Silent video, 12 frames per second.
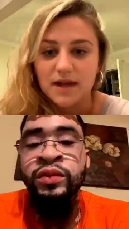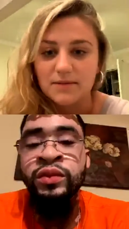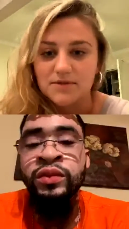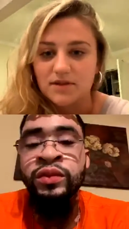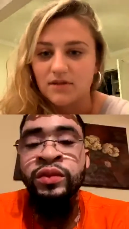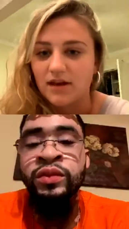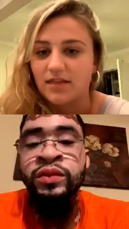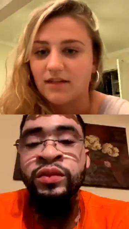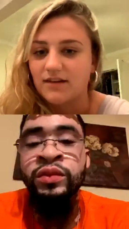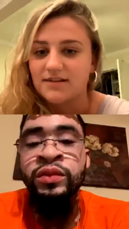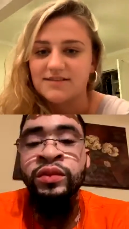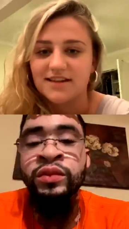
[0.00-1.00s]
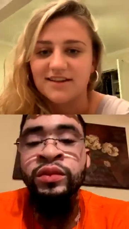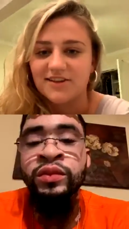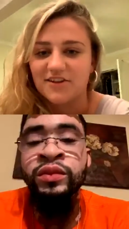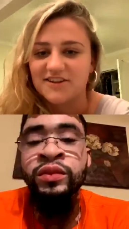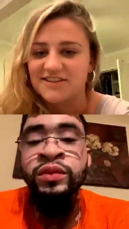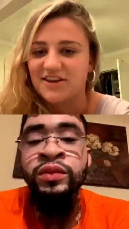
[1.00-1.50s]
Speaker 1: zone. I thought it said New
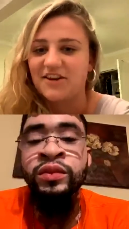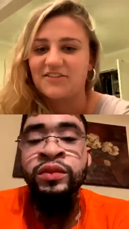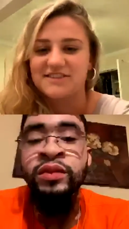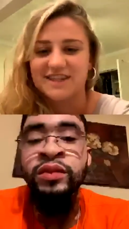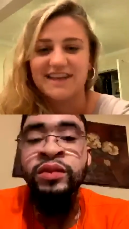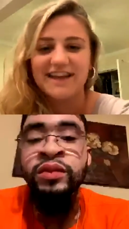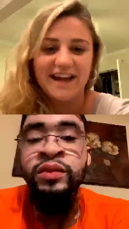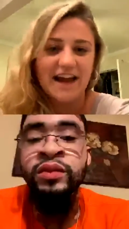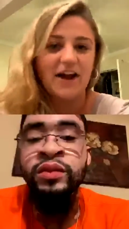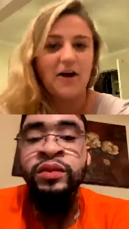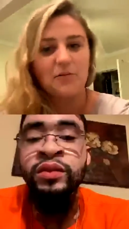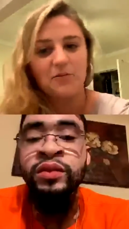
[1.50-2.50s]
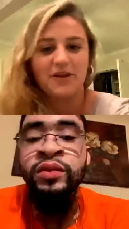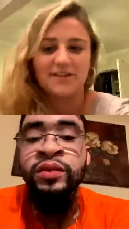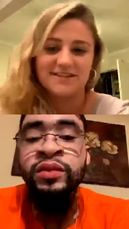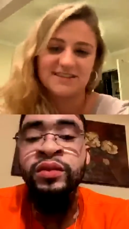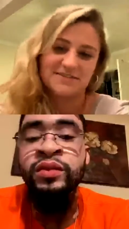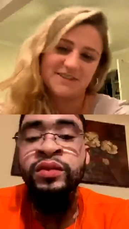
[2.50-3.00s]
York, so I was like, I hope we're on the
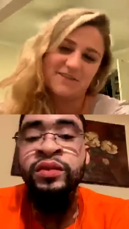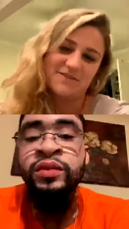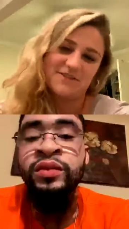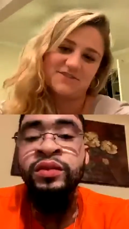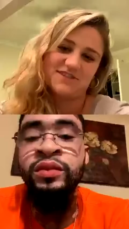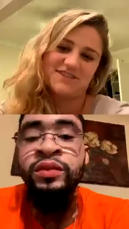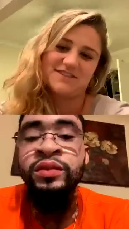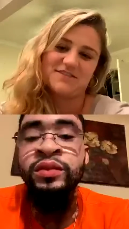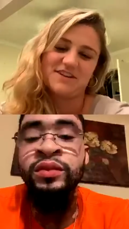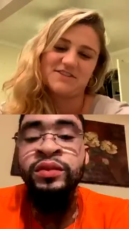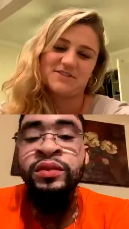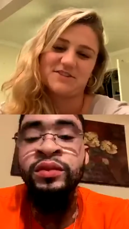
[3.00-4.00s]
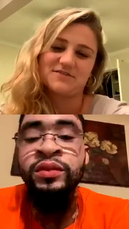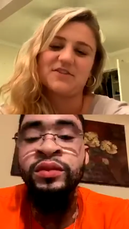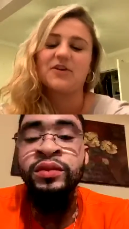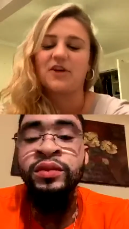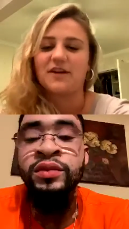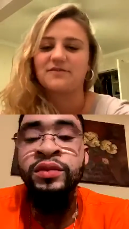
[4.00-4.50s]
same time zone just to make sure.
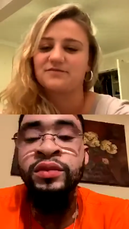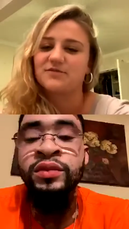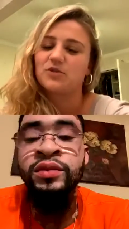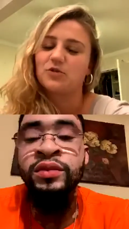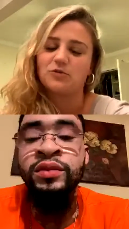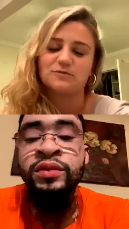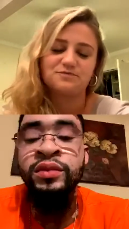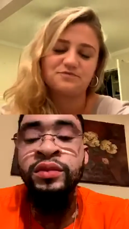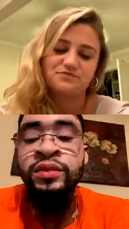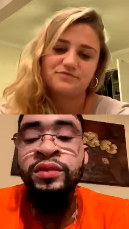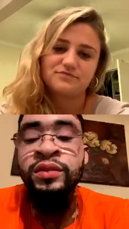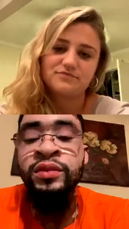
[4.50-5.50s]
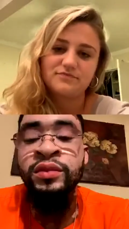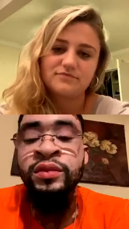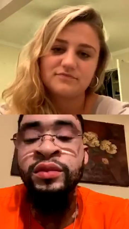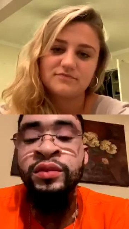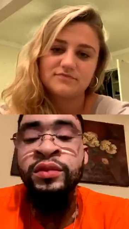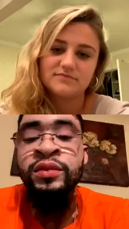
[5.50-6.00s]
Okay, cool.
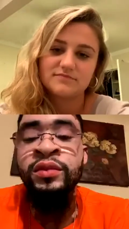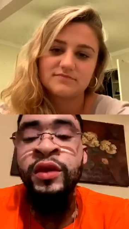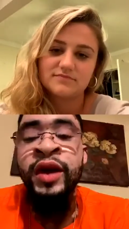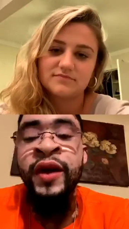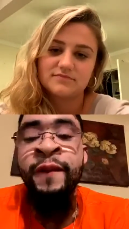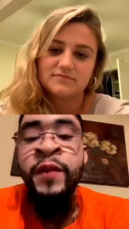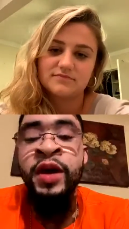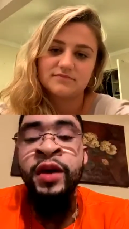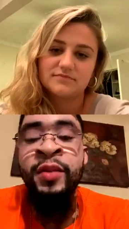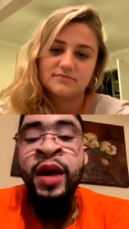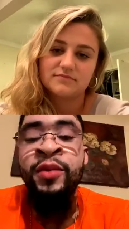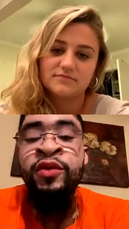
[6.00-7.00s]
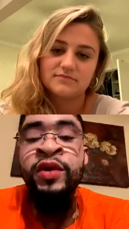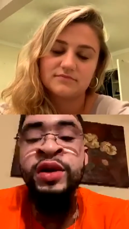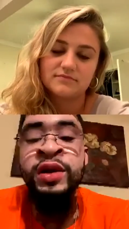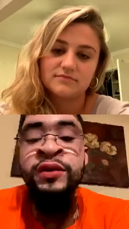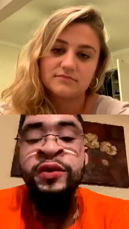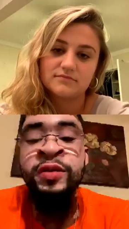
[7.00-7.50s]
Speaker 2: Yeah, but um, I'm
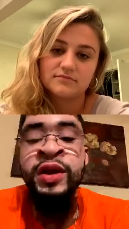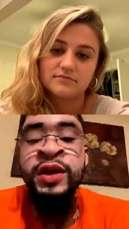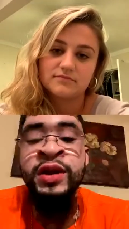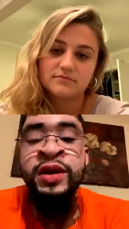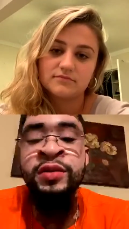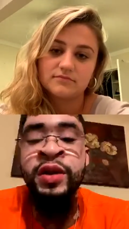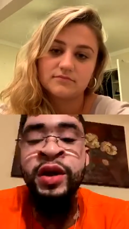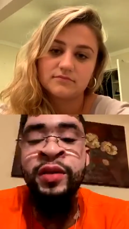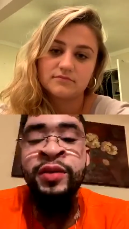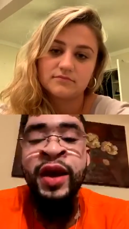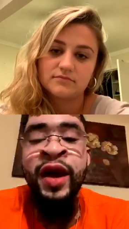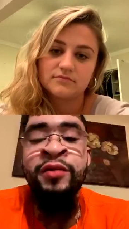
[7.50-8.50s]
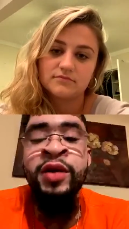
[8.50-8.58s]
originally from DC, but um, yeah, I've been